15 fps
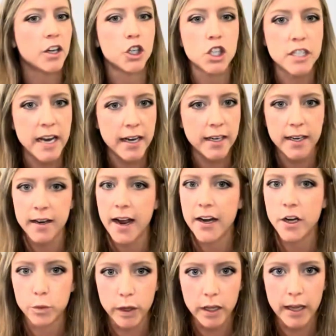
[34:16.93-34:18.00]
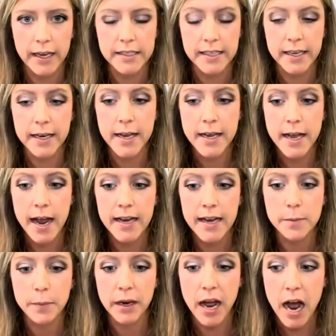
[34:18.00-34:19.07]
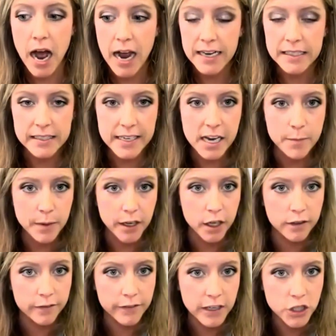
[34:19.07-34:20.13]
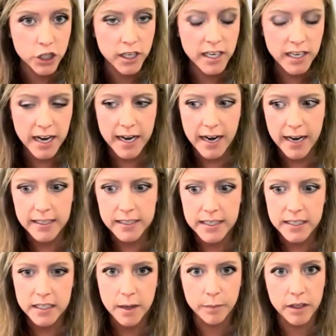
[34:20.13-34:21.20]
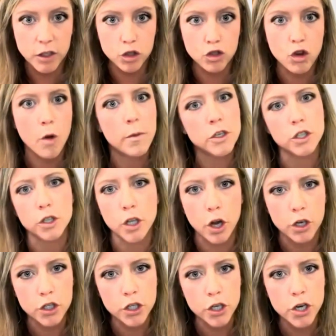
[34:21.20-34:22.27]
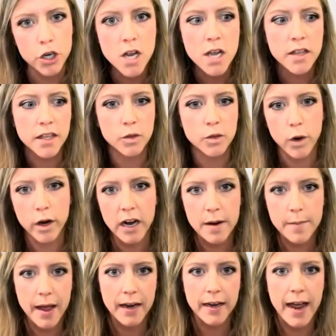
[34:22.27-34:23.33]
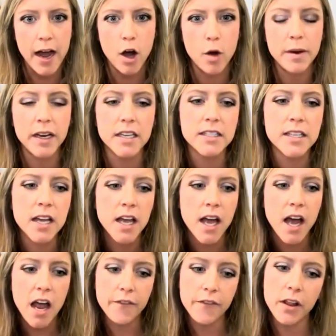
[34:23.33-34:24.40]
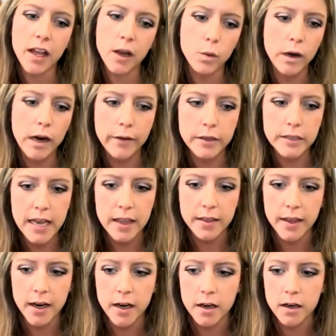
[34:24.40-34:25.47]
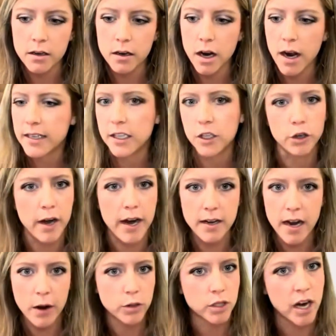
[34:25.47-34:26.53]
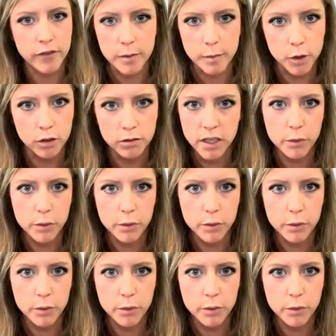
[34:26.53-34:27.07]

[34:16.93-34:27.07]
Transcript: I understand it. I realize it. I said, but I see a bigger vision and I see something so much larger than where I'm at now because I felt like where I was at there, I did great. I was comfortable.